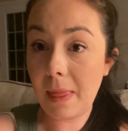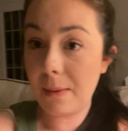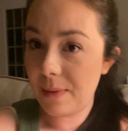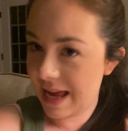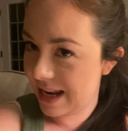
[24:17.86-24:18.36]

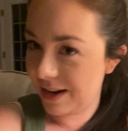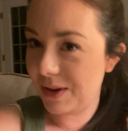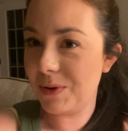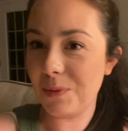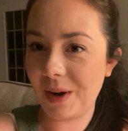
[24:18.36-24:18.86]

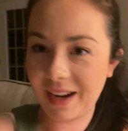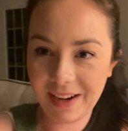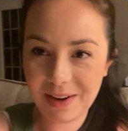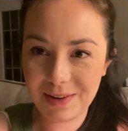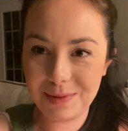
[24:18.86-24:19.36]
been
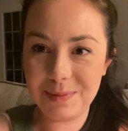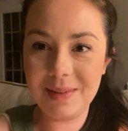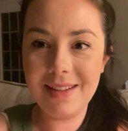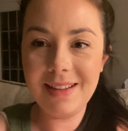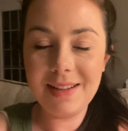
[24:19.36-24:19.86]
working
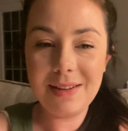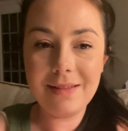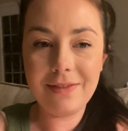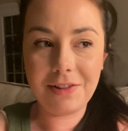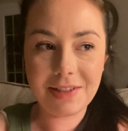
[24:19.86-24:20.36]
home,
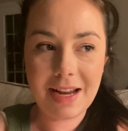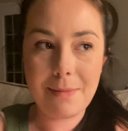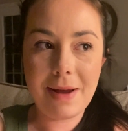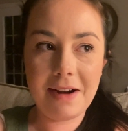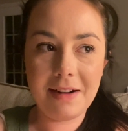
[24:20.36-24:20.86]

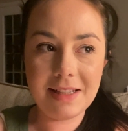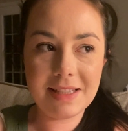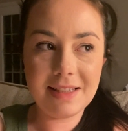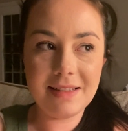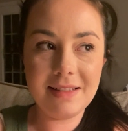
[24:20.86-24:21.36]
full-time
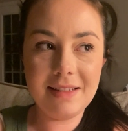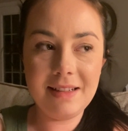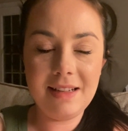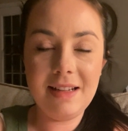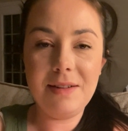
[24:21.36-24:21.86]
parents
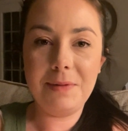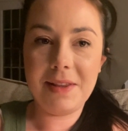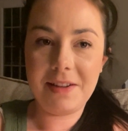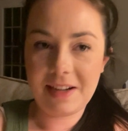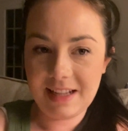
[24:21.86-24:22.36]

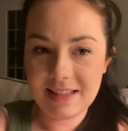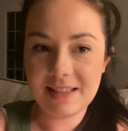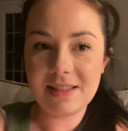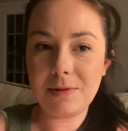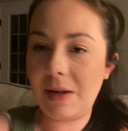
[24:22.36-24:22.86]
with their
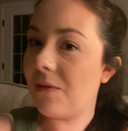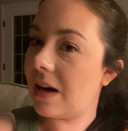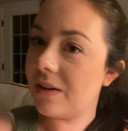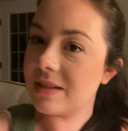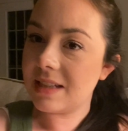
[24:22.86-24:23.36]
kids
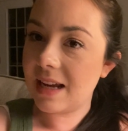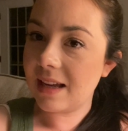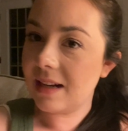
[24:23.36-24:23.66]
24 hours a day.